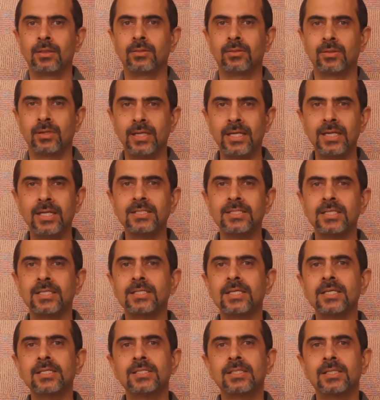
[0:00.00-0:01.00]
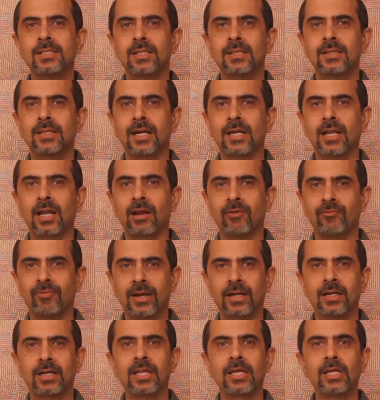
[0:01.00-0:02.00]
Three diseases that are
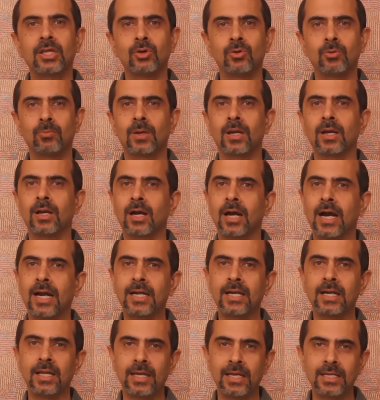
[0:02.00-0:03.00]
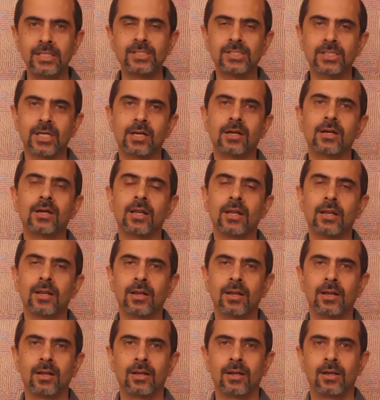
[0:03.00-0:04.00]
affecting humankind in general
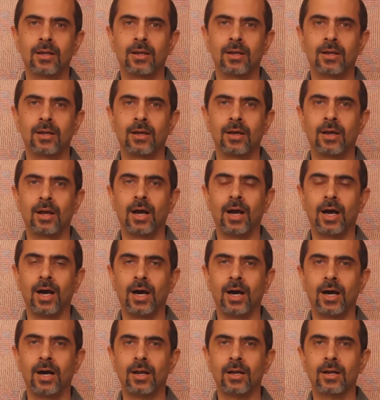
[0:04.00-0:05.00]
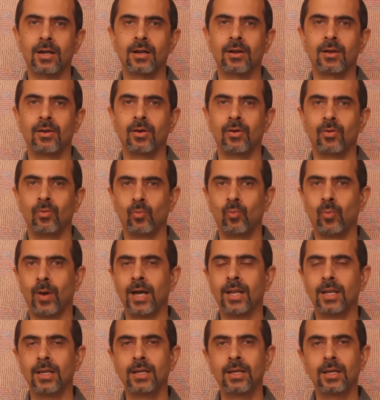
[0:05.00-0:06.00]
are
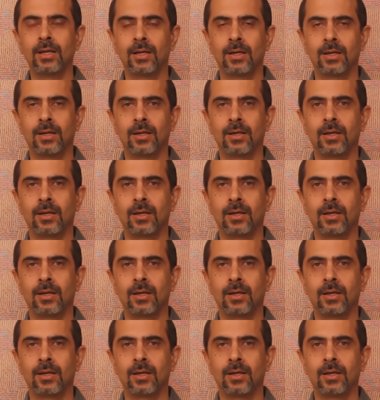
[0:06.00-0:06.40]
1.